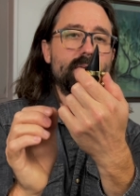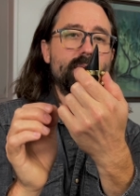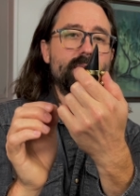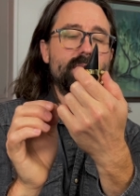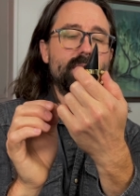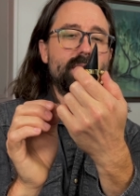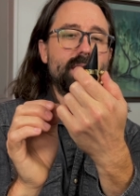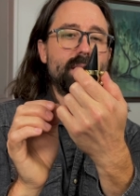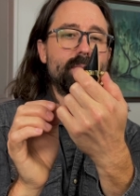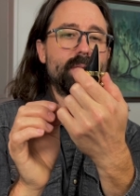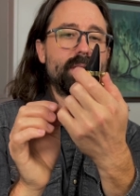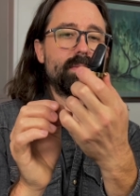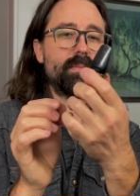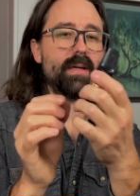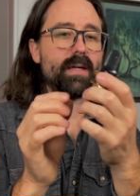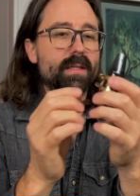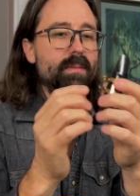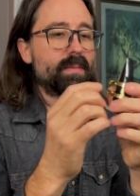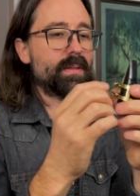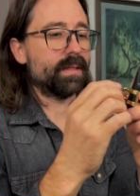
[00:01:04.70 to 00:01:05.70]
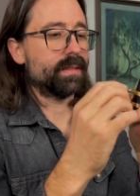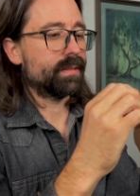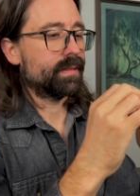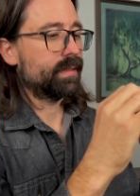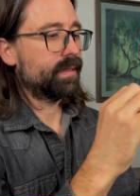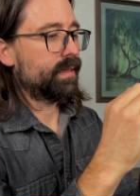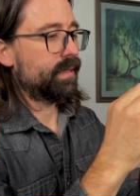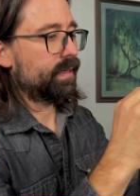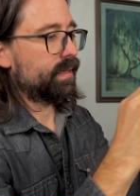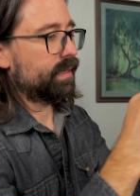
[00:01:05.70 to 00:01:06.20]
with the tip of the mouthpiece.
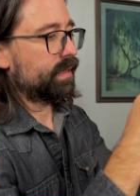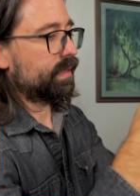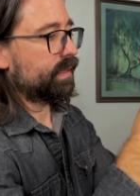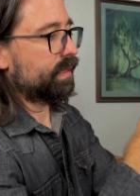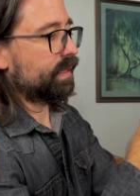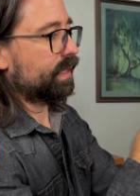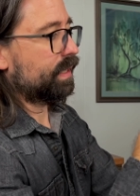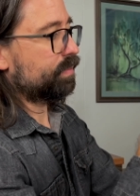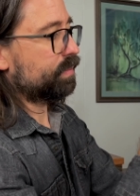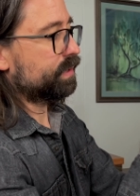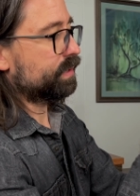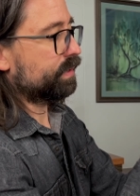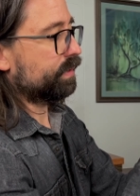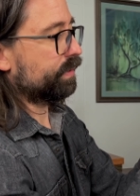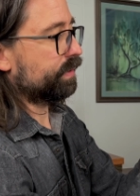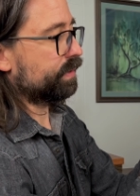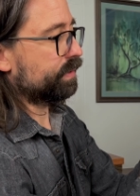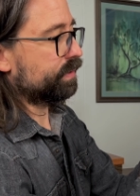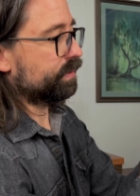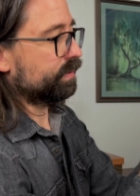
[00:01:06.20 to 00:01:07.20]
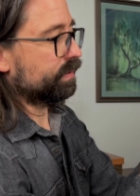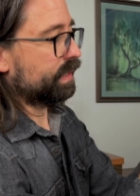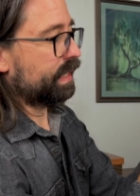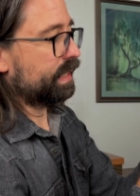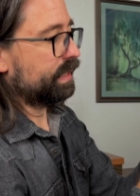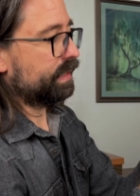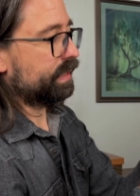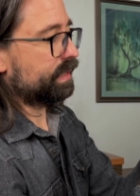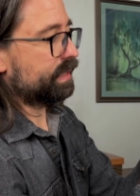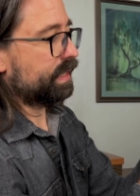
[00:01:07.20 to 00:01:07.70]
Now I'm just going to
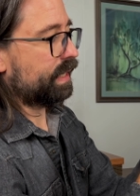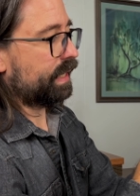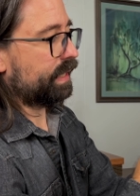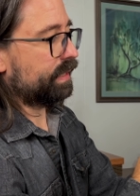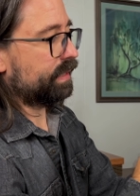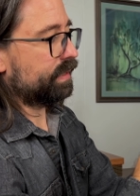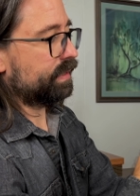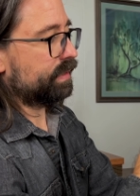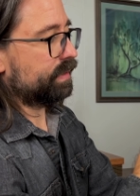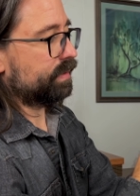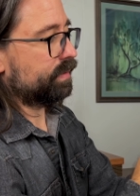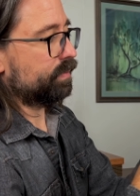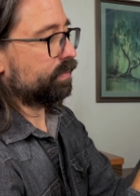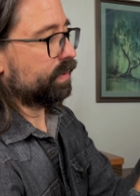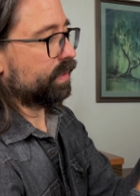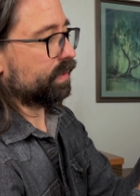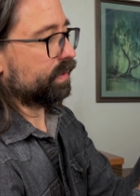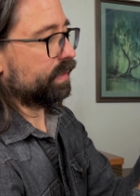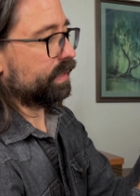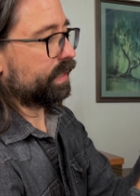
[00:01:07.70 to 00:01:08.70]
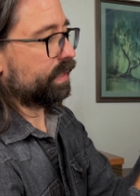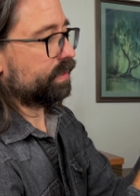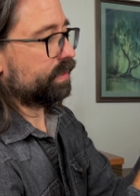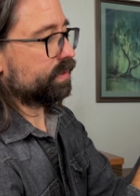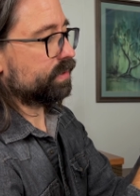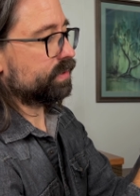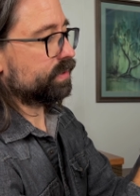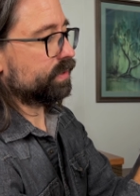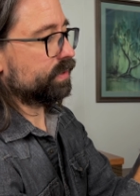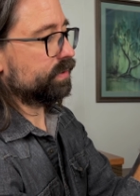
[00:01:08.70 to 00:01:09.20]
lightly tighten both ligature
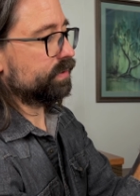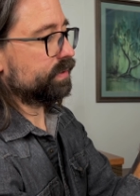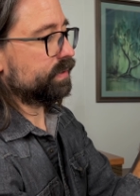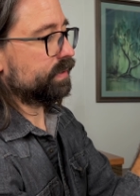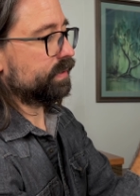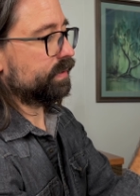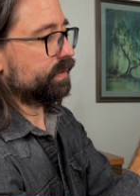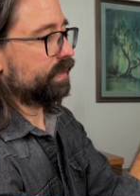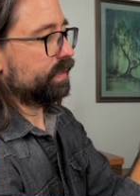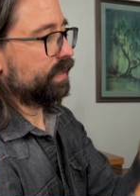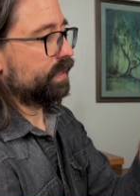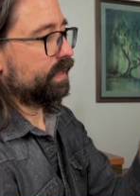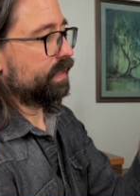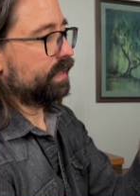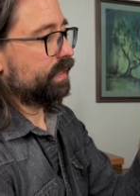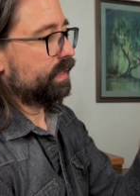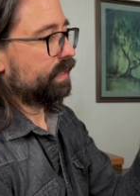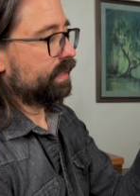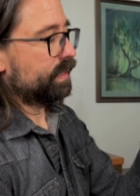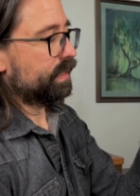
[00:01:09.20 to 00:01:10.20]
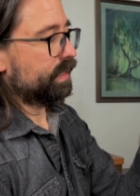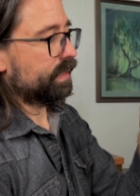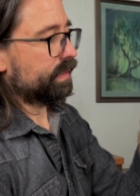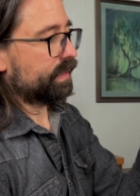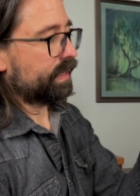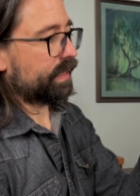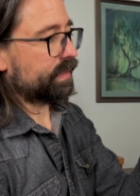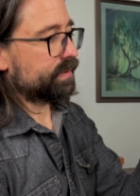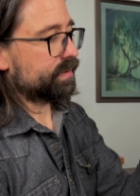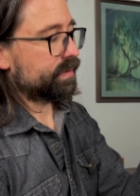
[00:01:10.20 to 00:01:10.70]
screws, and
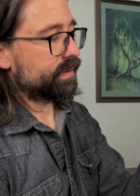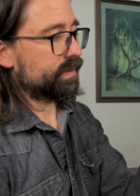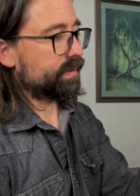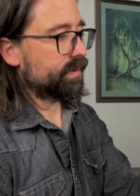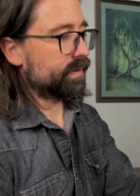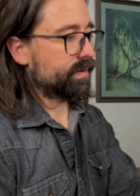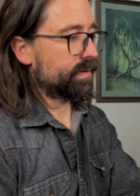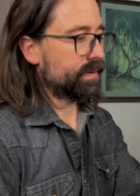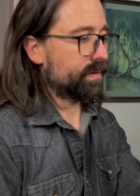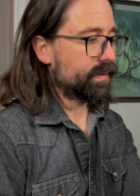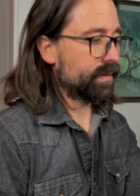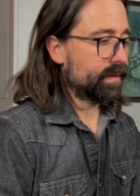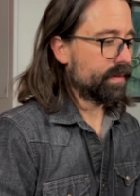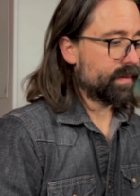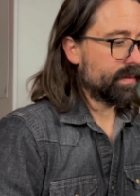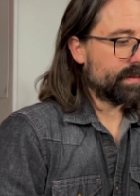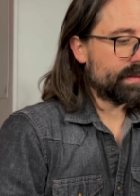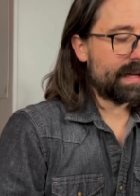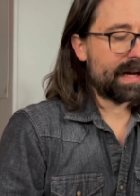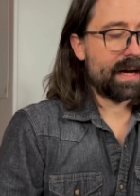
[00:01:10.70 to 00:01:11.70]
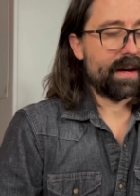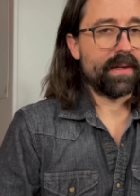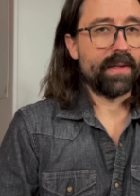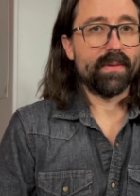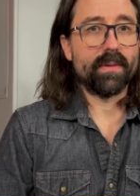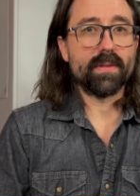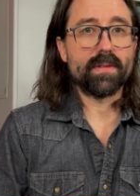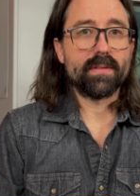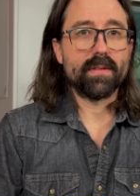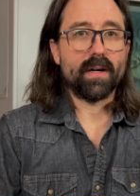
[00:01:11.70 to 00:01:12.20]
that's how you
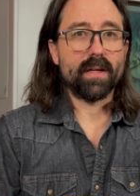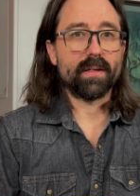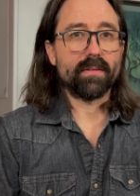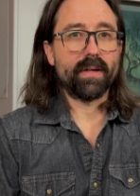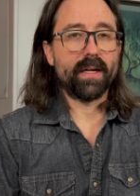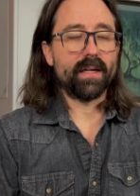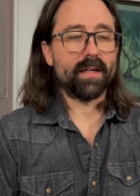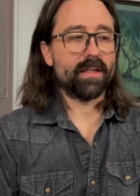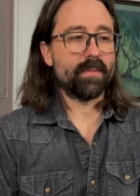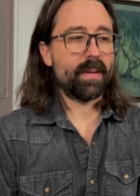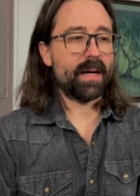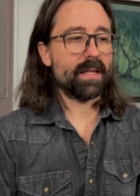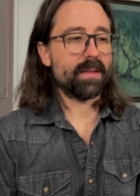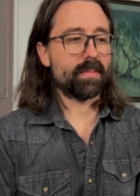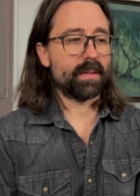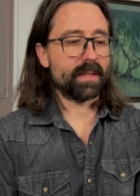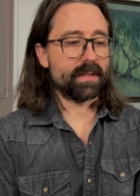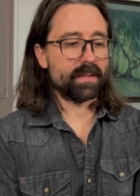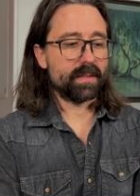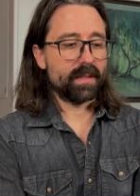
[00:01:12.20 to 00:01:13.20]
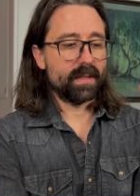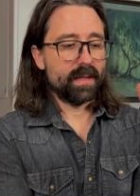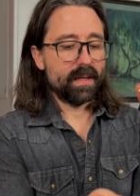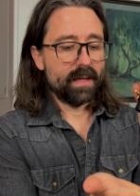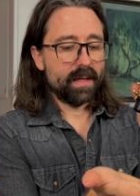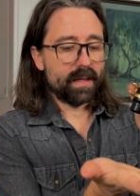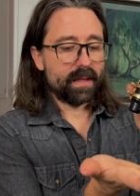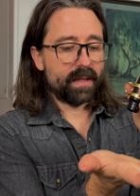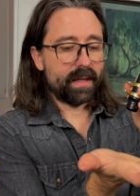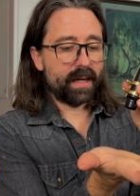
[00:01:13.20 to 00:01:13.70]
install the reed on the mouthpiece.
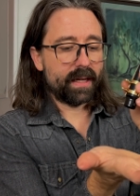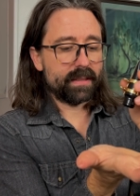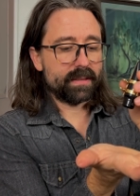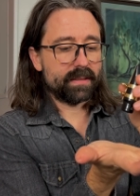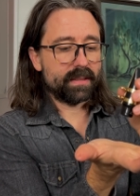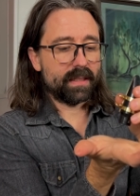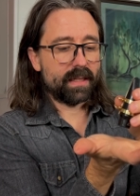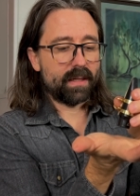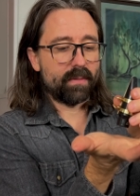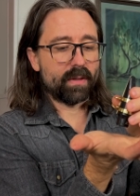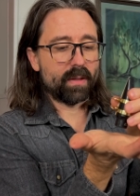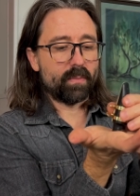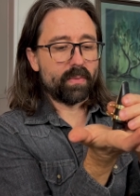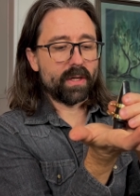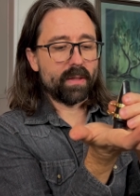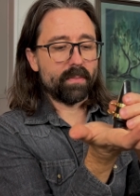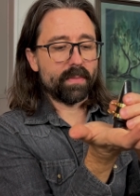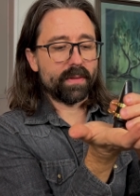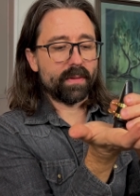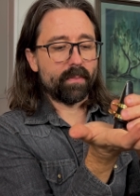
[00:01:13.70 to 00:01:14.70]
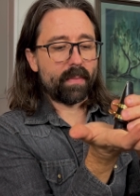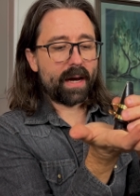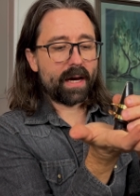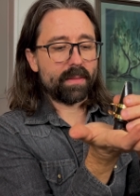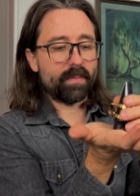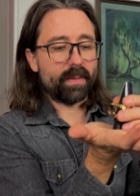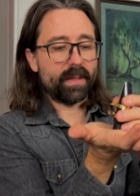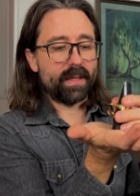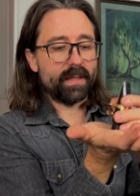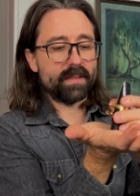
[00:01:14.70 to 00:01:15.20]
Next, I want to put the
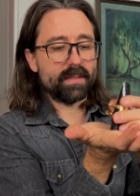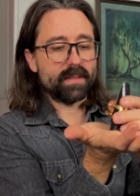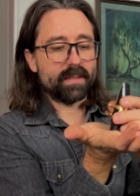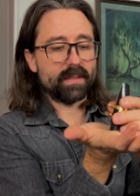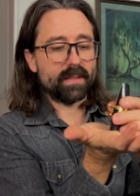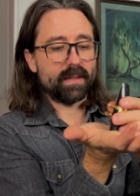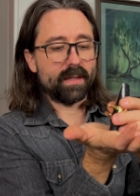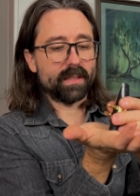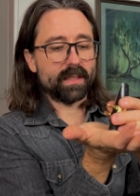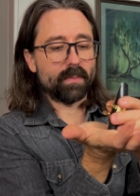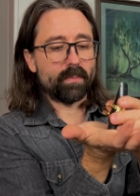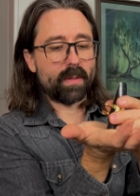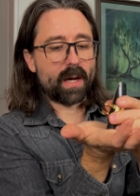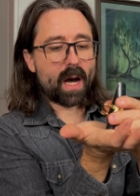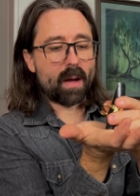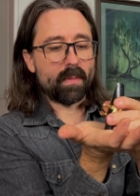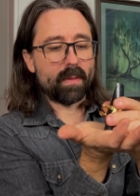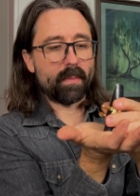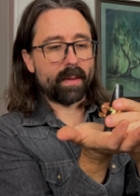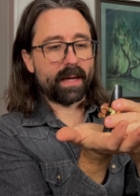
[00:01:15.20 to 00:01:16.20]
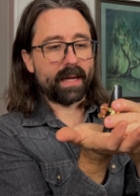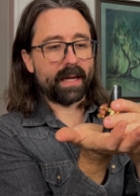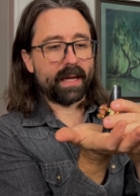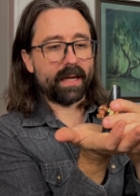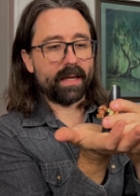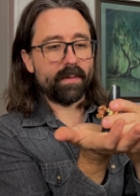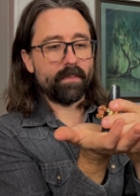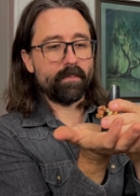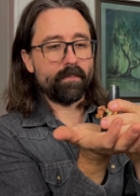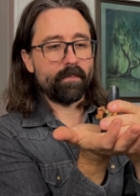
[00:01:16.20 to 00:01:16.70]
mouthpiece on the palm of my
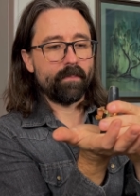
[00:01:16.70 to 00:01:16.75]
hand,